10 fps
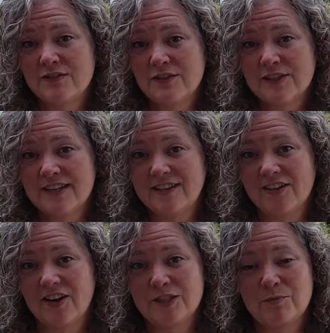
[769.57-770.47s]
I've never stayed at the
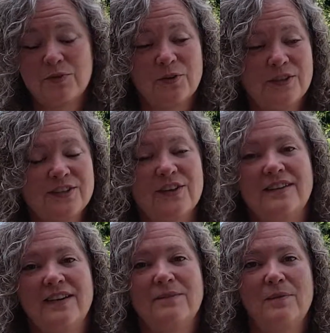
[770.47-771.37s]
lodge before, so
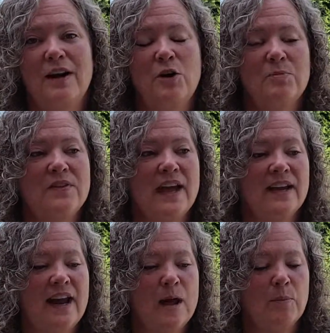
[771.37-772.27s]
I hope that that
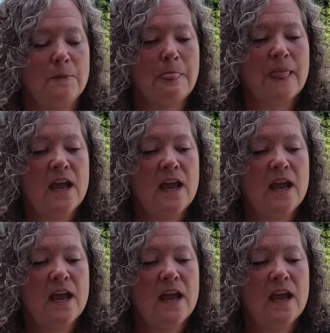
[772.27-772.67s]
can happen.